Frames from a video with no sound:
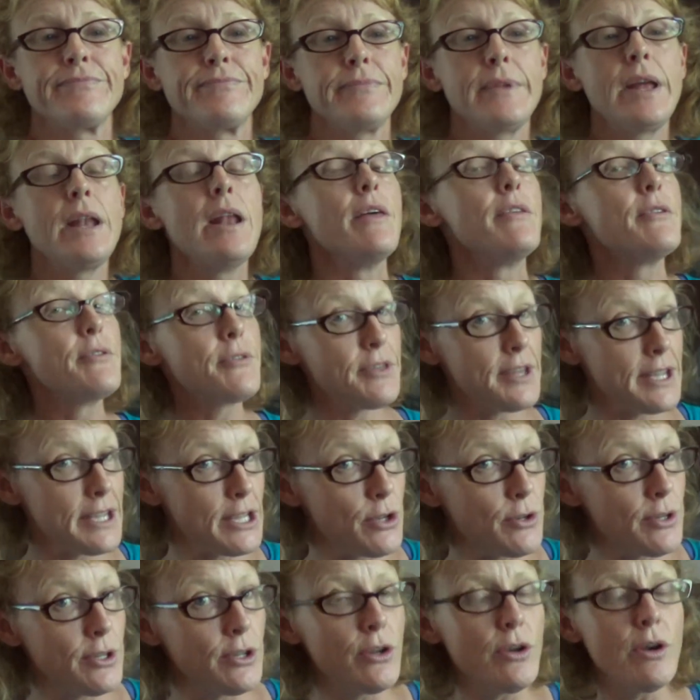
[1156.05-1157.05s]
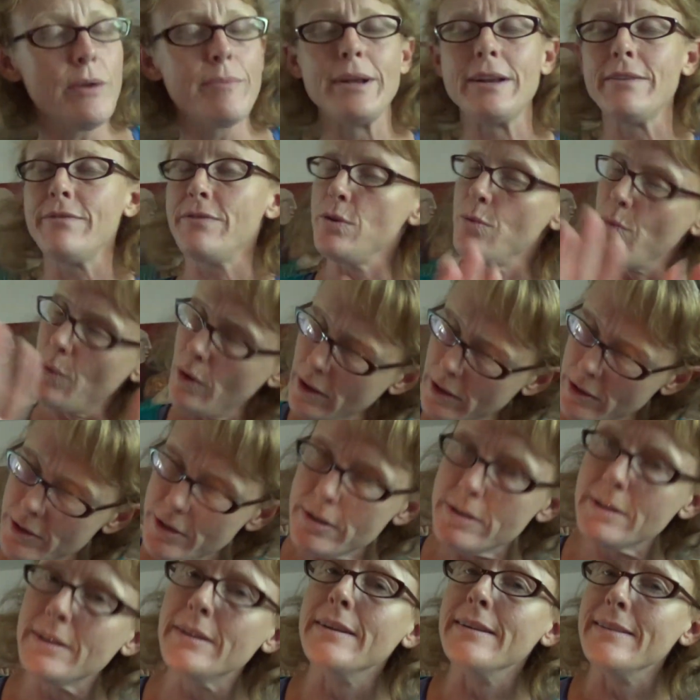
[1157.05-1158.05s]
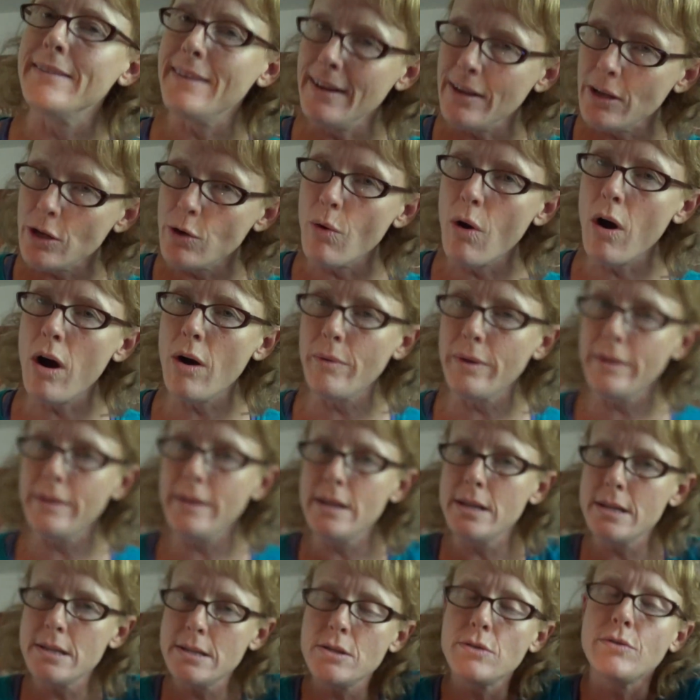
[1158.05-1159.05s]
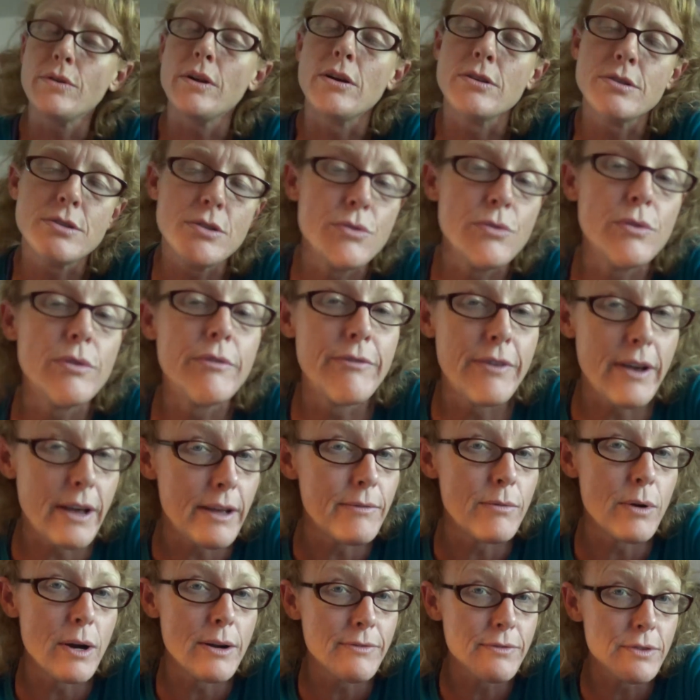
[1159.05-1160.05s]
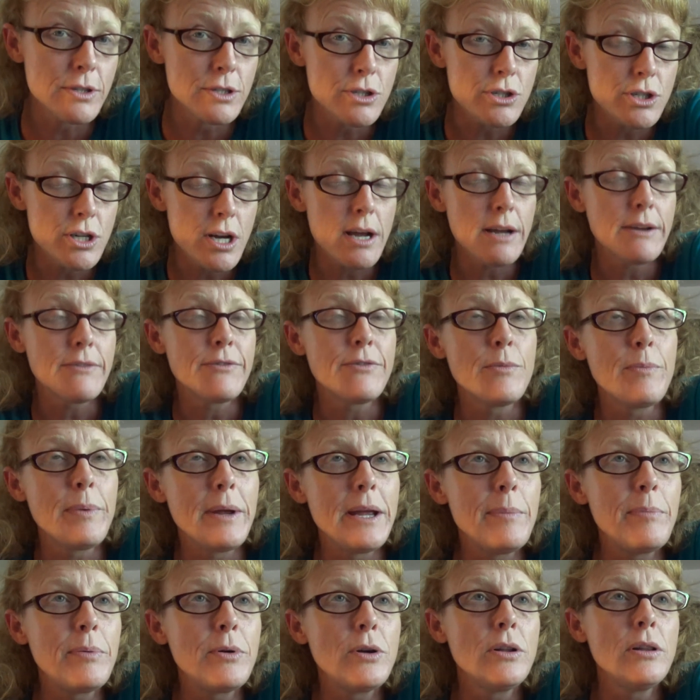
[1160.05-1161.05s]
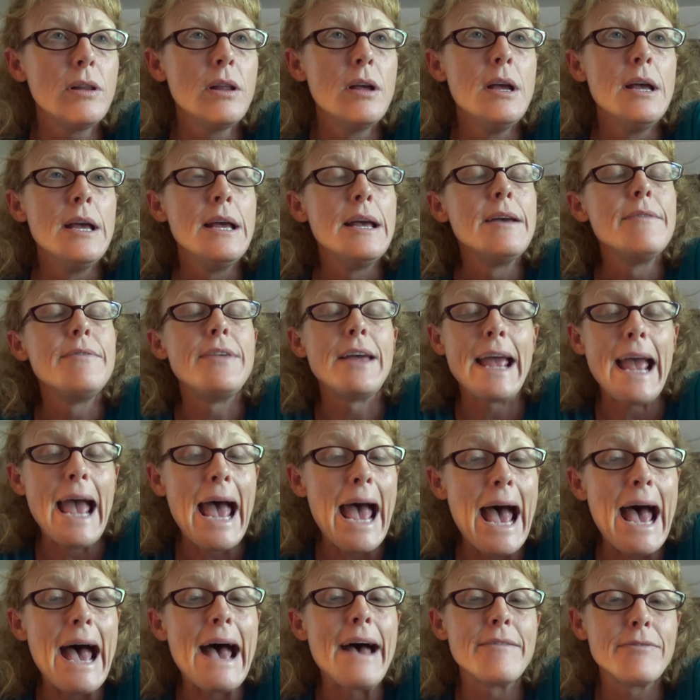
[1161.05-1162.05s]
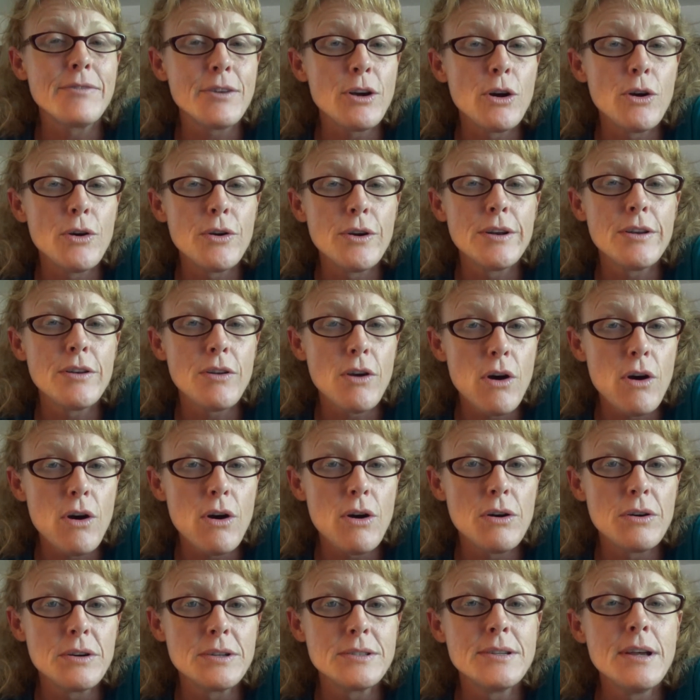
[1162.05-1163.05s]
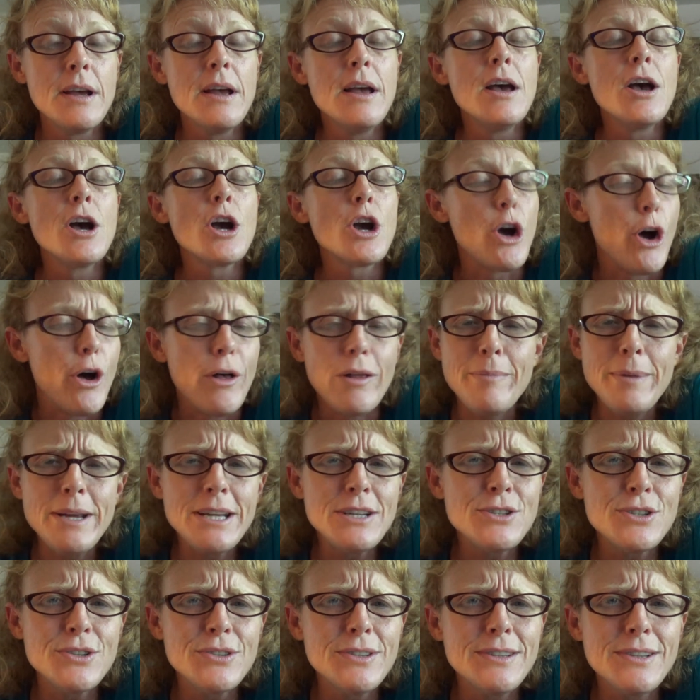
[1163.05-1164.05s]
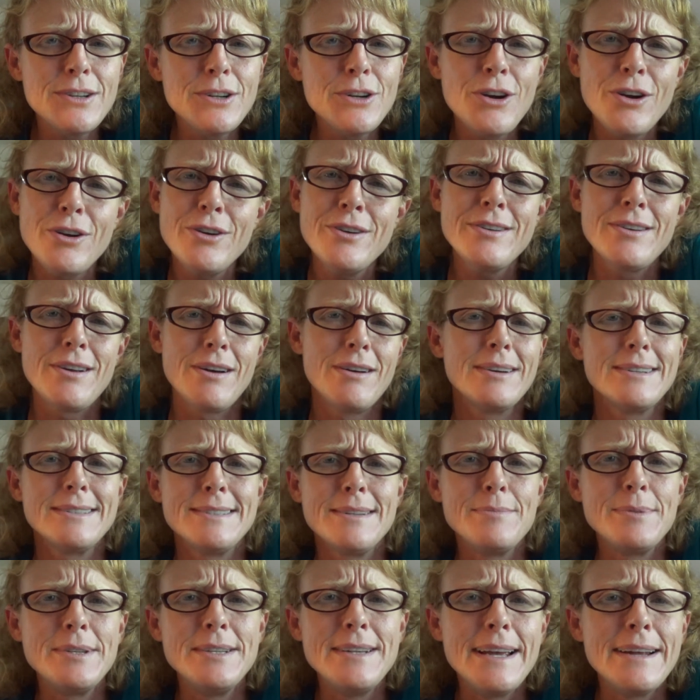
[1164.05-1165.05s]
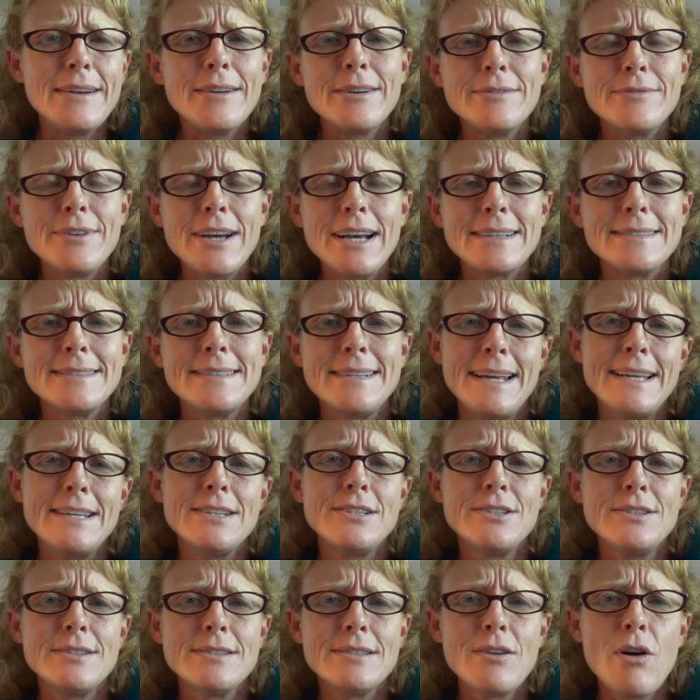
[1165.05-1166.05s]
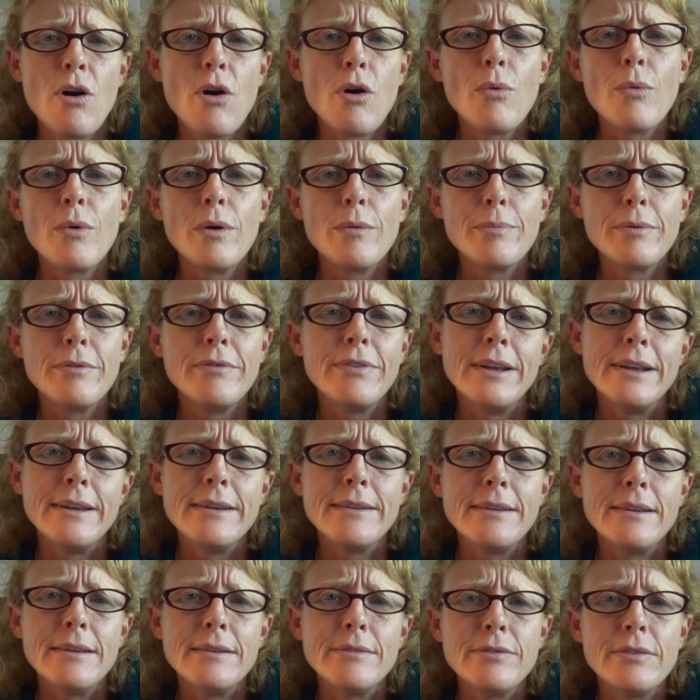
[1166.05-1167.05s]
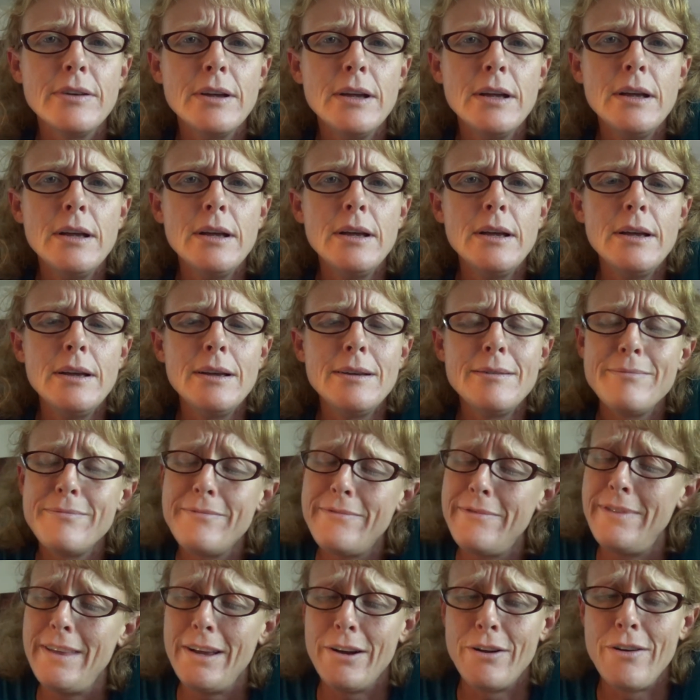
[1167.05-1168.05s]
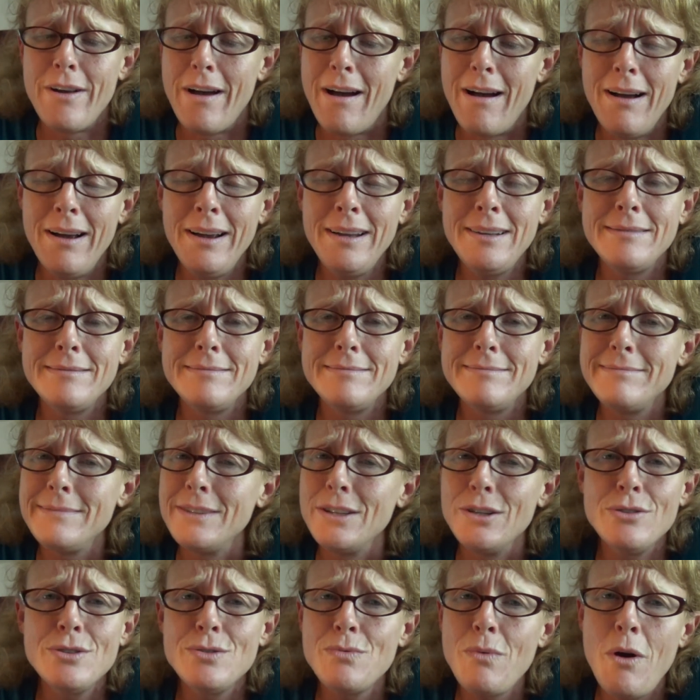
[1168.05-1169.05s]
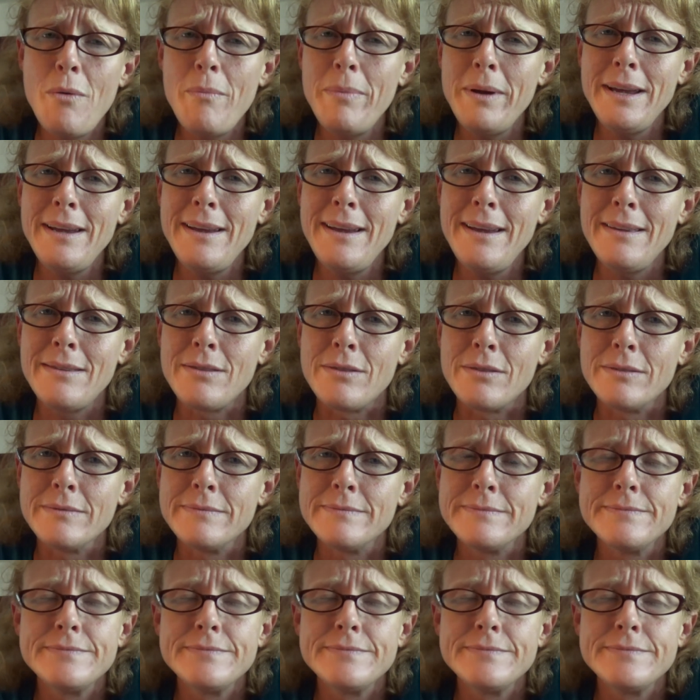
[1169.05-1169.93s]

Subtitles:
Another thing you can do, I mean, if you want to just continue on with this, you can also do a vet reference check for people. If they have current dogs, call and make sure that their current dog is up to date on vaccinations and heartworm preventative. If they're not, yours won't be either.